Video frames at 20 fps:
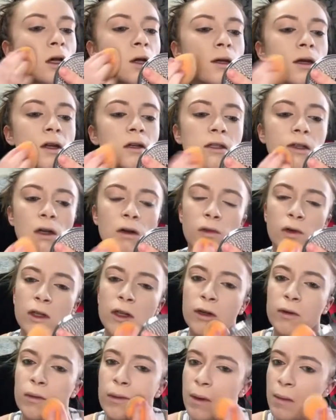and I don't
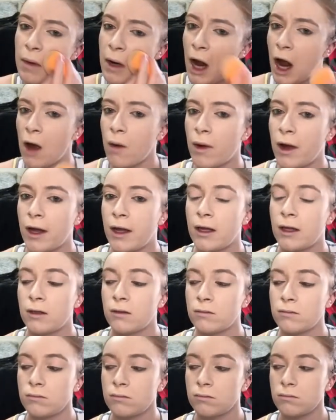really remember how I
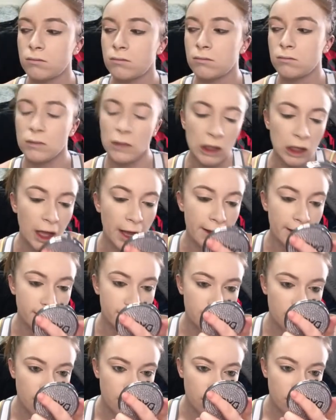
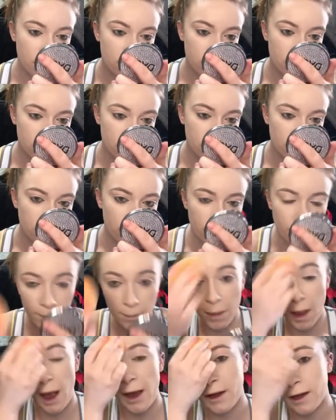liked it
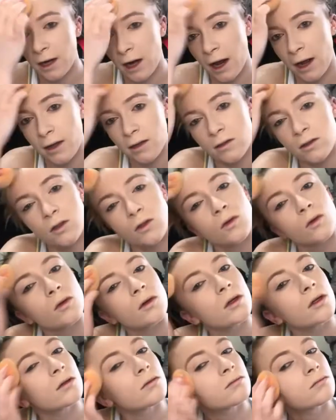back in high
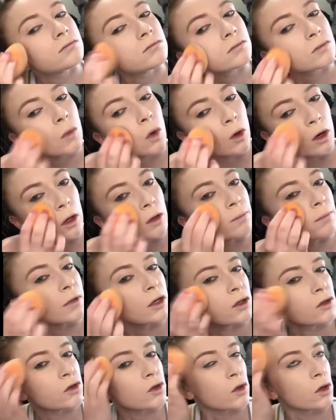school or
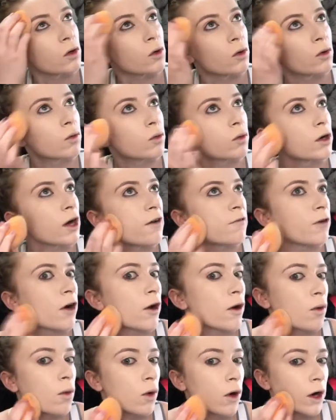middle school whenever
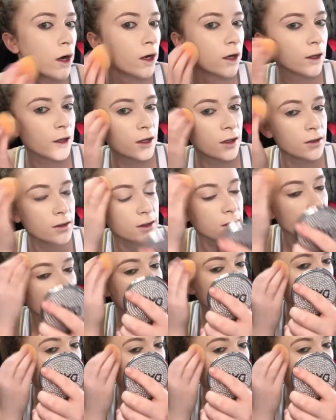I wore it, because